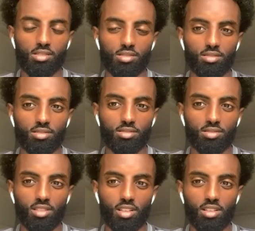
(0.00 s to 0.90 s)
Yeah, pre
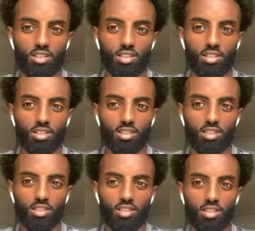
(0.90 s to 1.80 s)
COVID.
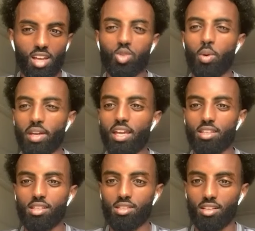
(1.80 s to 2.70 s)

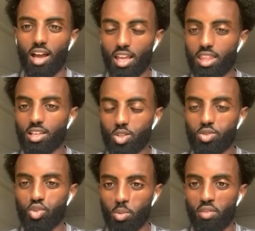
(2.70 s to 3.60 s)
2018. I think
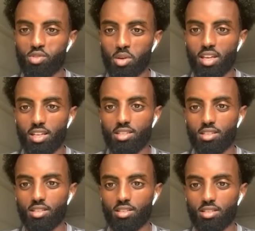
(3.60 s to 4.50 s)
summer of
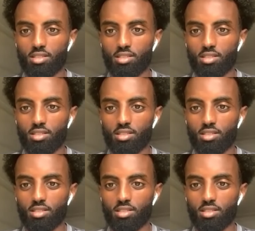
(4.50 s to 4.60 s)
2018.